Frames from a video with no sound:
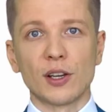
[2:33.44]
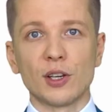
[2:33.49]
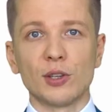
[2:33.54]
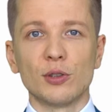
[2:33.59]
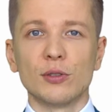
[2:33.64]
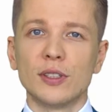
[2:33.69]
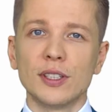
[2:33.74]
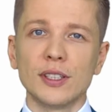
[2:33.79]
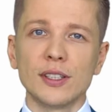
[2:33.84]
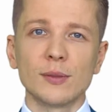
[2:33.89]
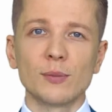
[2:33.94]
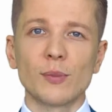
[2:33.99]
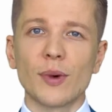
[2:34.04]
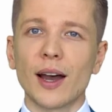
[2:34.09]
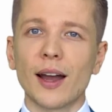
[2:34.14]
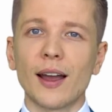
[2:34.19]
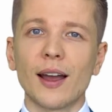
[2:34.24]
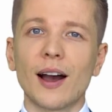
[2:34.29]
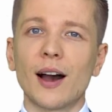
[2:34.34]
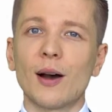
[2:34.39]
You didn't
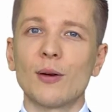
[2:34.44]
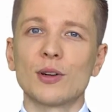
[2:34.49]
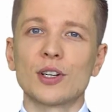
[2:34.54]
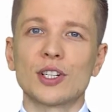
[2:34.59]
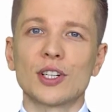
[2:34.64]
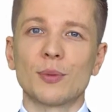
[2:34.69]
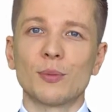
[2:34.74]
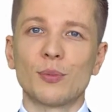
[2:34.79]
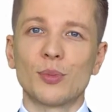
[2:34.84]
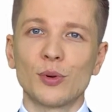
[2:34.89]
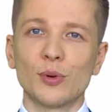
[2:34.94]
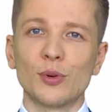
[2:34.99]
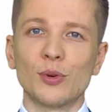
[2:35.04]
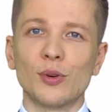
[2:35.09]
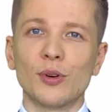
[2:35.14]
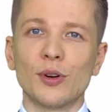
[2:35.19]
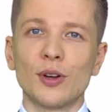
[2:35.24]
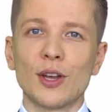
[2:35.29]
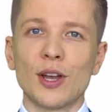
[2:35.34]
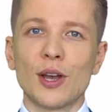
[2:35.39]
buy our
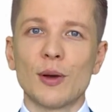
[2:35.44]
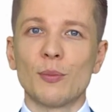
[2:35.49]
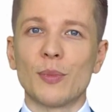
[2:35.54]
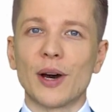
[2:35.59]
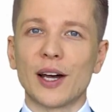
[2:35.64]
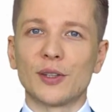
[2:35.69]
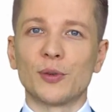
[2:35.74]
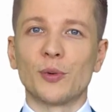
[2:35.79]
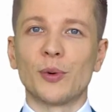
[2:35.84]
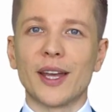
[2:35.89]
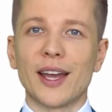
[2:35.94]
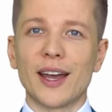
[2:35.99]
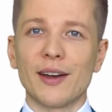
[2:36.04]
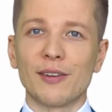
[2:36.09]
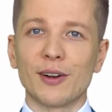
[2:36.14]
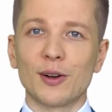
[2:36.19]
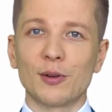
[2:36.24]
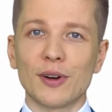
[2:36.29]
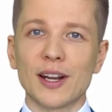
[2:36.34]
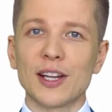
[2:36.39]
shampoo, but we have
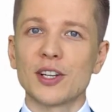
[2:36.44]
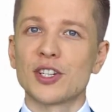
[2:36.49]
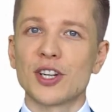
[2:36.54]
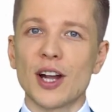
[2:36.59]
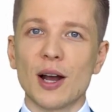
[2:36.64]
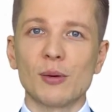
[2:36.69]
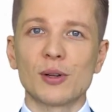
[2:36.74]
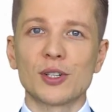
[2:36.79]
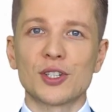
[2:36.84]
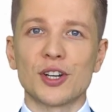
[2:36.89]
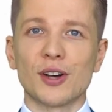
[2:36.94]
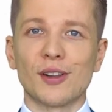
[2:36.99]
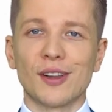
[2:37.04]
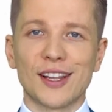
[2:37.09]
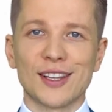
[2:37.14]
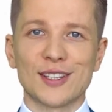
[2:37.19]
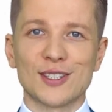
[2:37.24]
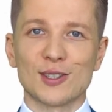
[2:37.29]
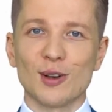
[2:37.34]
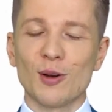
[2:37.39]
a great shower gel
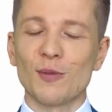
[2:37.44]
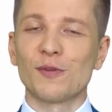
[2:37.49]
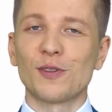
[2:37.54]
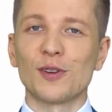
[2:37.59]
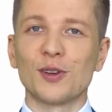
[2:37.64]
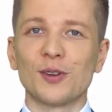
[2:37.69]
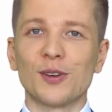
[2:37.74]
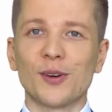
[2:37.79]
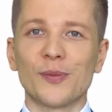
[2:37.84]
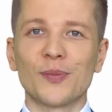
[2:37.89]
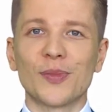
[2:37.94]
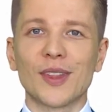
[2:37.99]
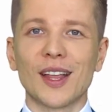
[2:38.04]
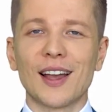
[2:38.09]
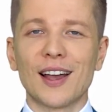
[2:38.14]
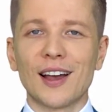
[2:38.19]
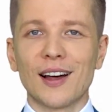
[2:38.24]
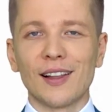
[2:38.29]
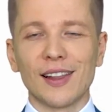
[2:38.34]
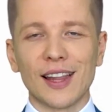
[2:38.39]
and soap for you.
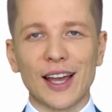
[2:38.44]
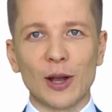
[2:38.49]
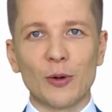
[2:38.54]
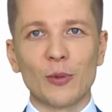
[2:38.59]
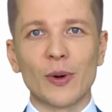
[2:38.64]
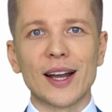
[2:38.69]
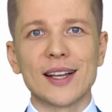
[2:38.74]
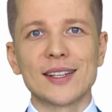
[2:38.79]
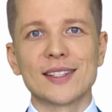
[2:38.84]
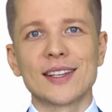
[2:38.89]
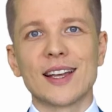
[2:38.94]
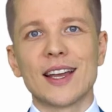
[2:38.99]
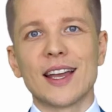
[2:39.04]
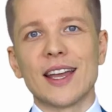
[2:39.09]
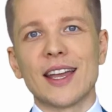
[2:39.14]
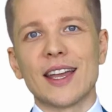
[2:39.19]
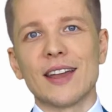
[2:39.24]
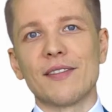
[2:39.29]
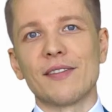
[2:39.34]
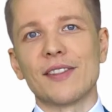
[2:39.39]
Likewise,
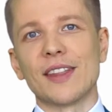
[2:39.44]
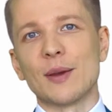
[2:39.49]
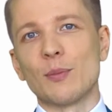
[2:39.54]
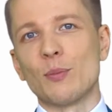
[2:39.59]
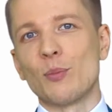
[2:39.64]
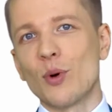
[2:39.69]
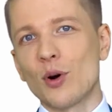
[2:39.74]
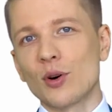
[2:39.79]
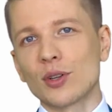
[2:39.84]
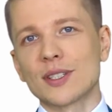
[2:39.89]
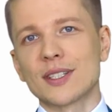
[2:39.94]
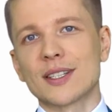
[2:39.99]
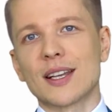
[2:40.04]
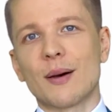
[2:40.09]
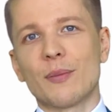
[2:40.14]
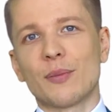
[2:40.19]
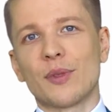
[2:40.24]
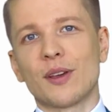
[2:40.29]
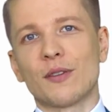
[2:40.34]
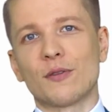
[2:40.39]
if they bought
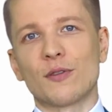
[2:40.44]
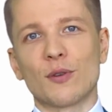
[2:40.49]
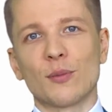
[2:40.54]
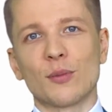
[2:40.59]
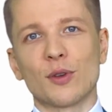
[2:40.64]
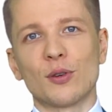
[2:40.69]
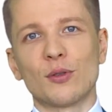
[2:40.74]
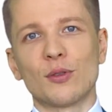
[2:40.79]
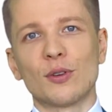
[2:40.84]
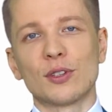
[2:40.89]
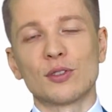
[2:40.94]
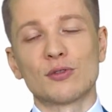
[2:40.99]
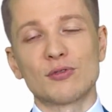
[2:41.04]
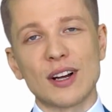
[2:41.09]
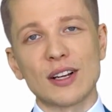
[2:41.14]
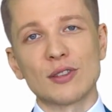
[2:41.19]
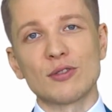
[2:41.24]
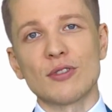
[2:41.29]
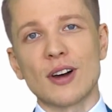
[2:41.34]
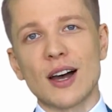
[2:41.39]
something from you,
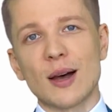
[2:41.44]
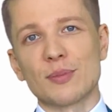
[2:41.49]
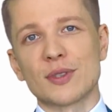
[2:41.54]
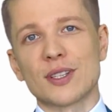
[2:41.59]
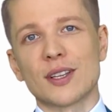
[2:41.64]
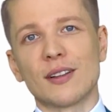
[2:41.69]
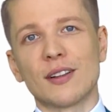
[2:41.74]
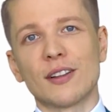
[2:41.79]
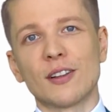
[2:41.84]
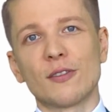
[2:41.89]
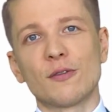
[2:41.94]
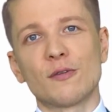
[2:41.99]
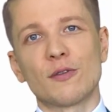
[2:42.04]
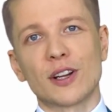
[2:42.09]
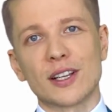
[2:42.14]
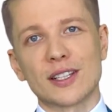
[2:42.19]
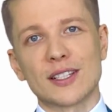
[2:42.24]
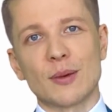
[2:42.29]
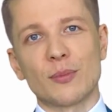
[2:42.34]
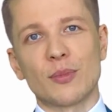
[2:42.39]
try to upsell. For
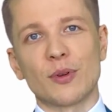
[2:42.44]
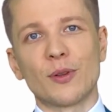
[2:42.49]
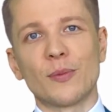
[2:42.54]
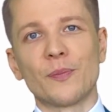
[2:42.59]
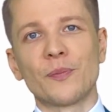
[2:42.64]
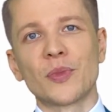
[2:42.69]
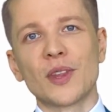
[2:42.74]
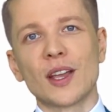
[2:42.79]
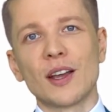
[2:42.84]
example,